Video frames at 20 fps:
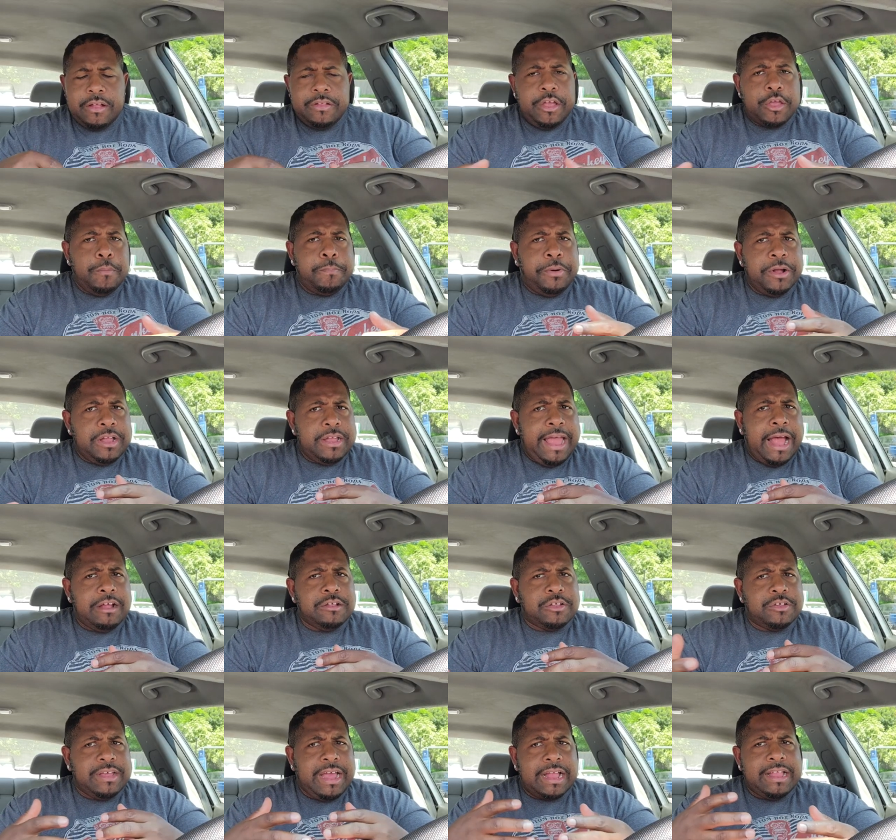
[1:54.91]
Then you pull it
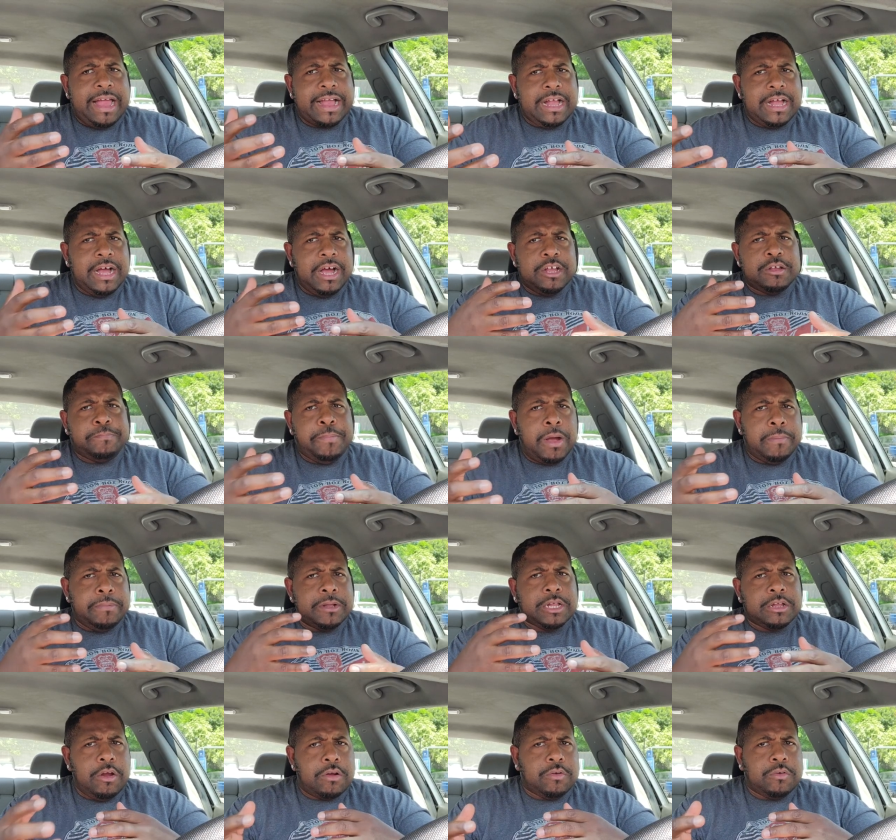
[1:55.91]
out, so you got like a hush
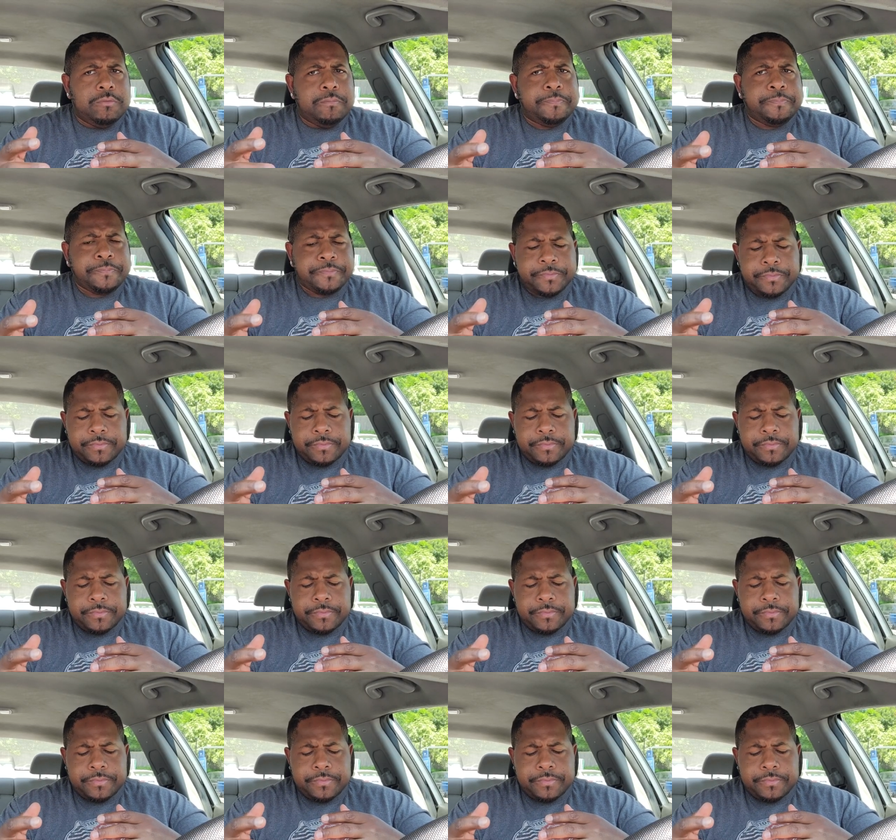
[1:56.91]
puppy circle.